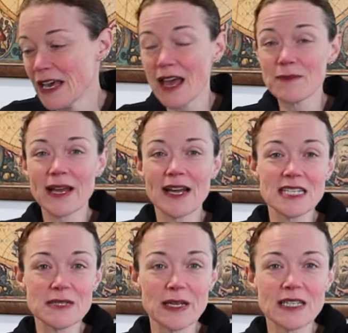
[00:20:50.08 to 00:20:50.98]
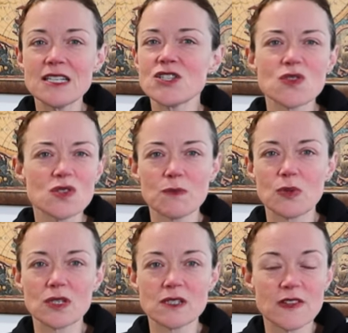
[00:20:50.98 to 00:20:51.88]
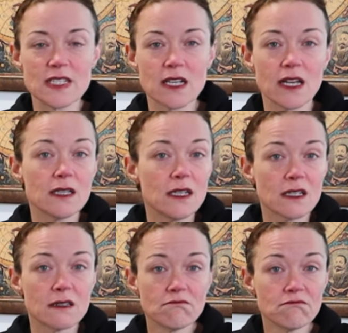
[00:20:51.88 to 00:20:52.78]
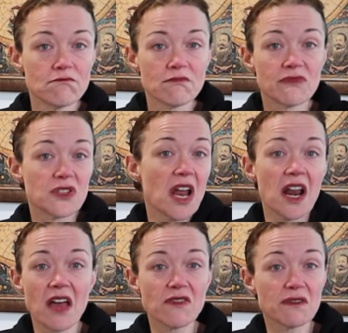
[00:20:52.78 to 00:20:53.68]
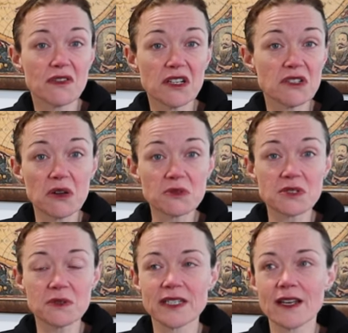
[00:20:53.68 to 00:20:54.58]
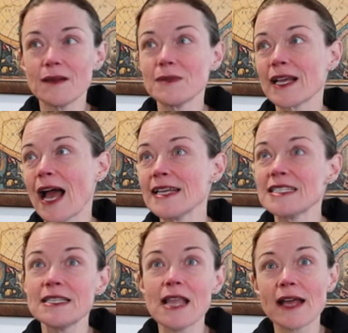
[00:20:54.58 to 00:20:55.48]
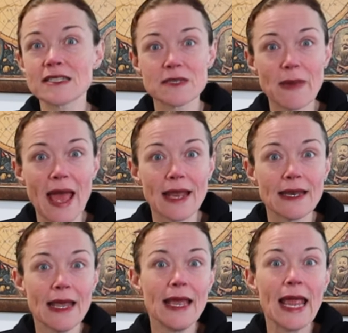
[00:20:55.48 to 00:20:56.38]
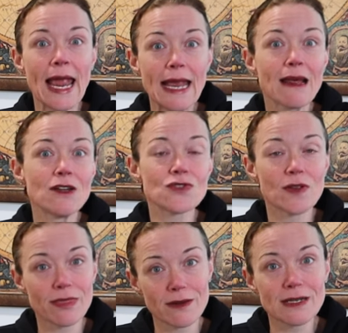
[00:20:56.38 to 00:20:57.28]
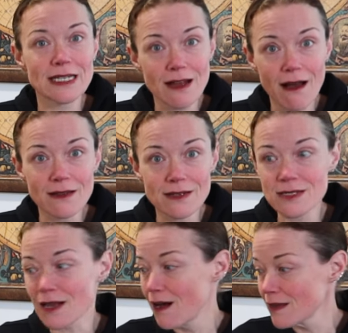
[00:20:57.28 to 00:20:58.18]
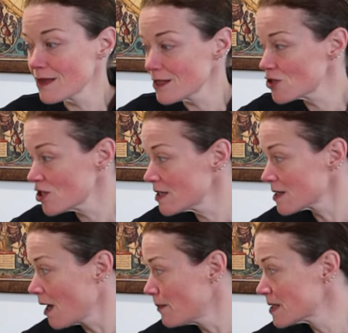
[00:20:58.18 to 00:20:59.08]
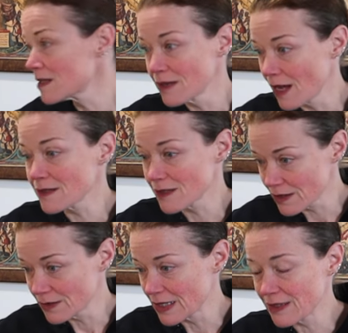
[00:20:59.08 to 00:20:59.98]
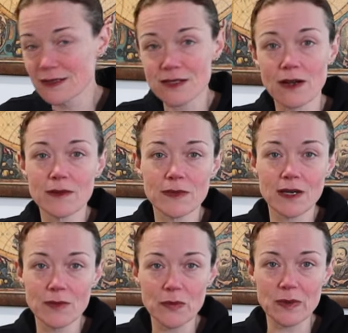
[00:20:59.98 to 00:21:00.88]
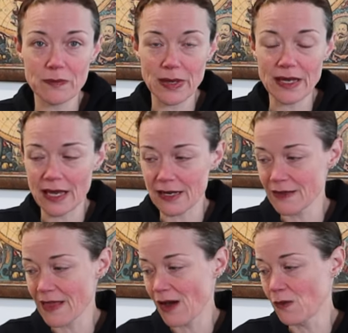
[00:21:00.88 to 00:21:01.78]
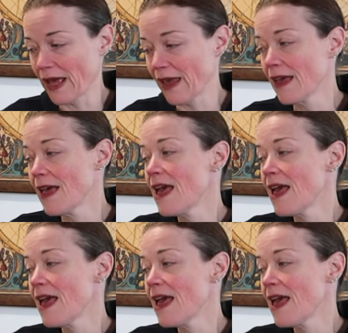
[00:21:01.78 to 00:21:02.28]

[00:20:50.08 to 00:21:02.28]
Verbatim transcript: And my husband, he's so supportive, he's like, look, if you're not having fun, don't do it. I'm like, I did not spend eight hundred thirty dollars on this jigsaw puzzle not to do it. So I'm, I'm a bit pig-headed that way.